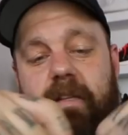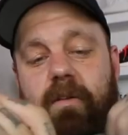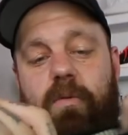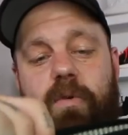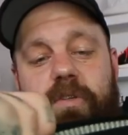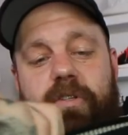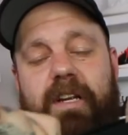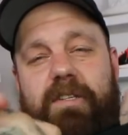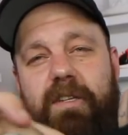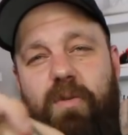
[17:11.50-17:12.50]
a little more
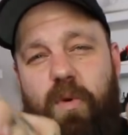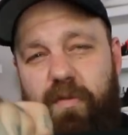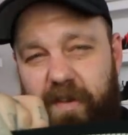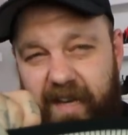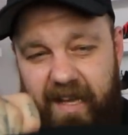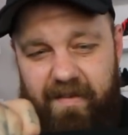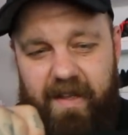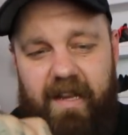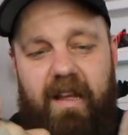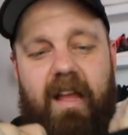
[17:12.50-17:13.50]
stretchy, a little more
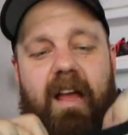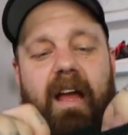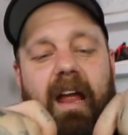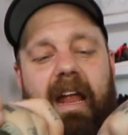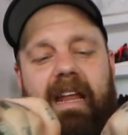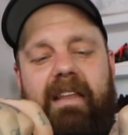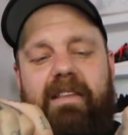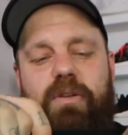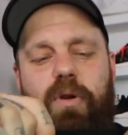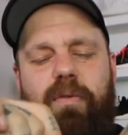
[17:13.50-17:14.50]
forgiving,
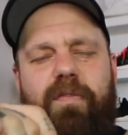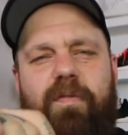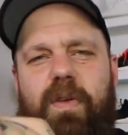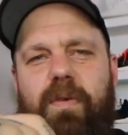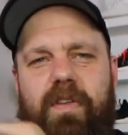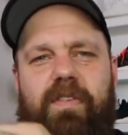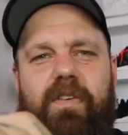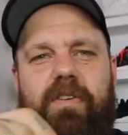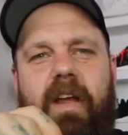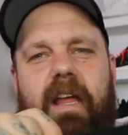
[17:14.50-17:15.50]
and you don't feel this
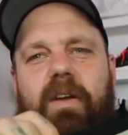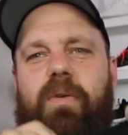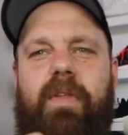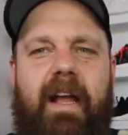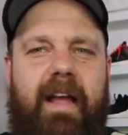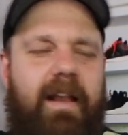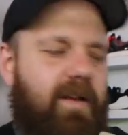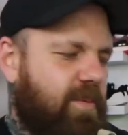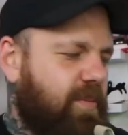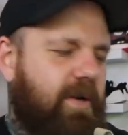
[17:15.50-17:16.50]
on your ankle. That kind of
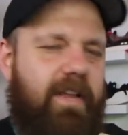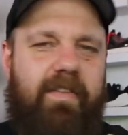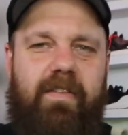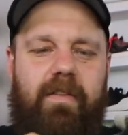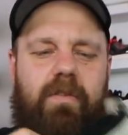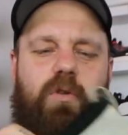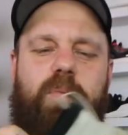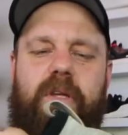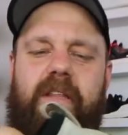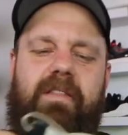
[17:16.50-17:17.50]
compresses a little
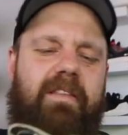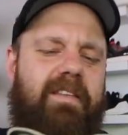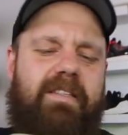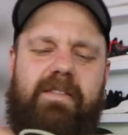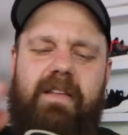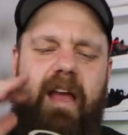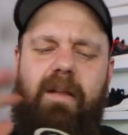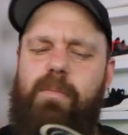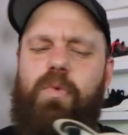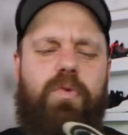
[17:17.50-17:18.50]
bit. This
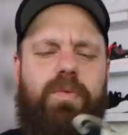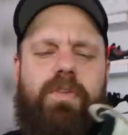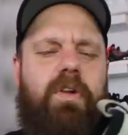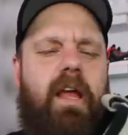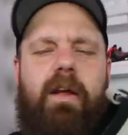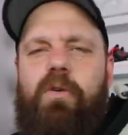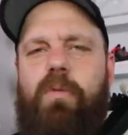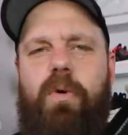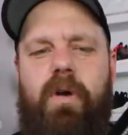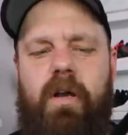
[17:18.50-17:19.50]
kind of moves with your ankle
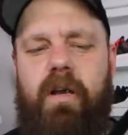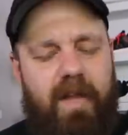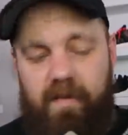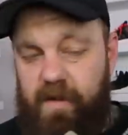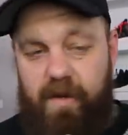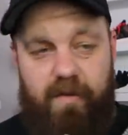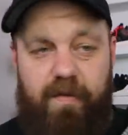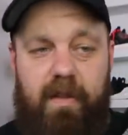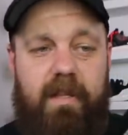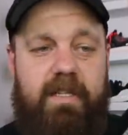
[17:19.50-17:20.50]
more. Definitely don't
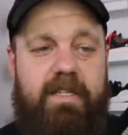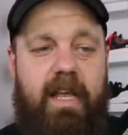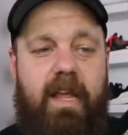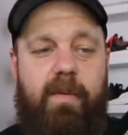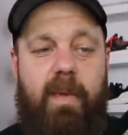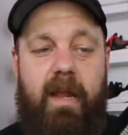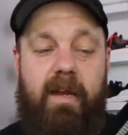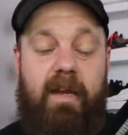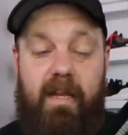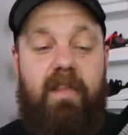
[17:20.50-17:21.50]
feel it the same, and
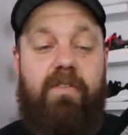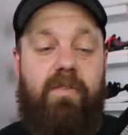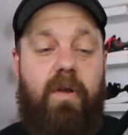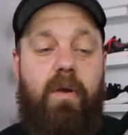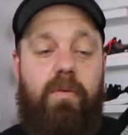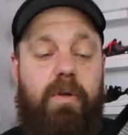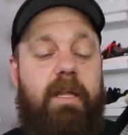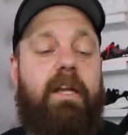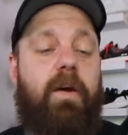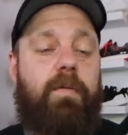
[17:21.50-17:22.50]
it is
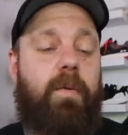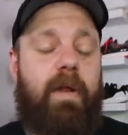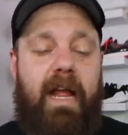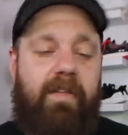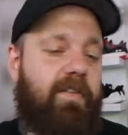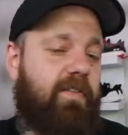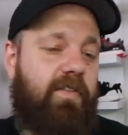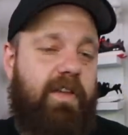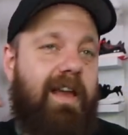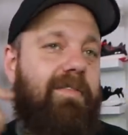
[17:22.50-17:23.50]
really comfortable. It has this
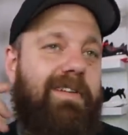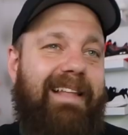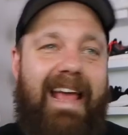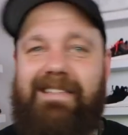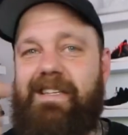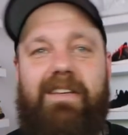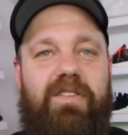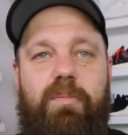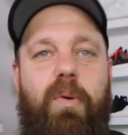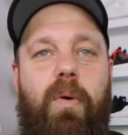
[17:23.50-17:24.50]
just kind of elastic
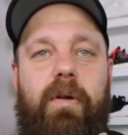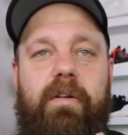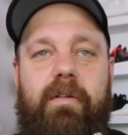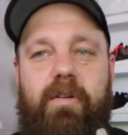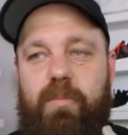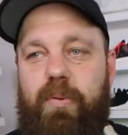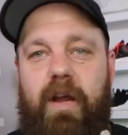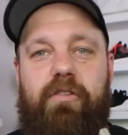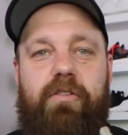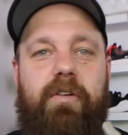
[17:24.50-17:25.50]
support
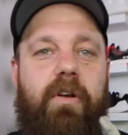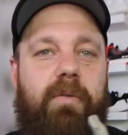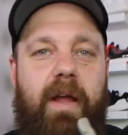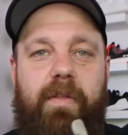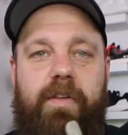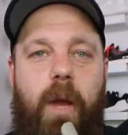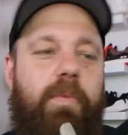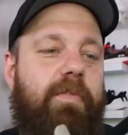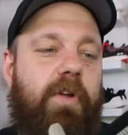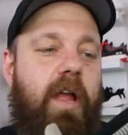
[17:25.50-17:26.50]
compression around the top of your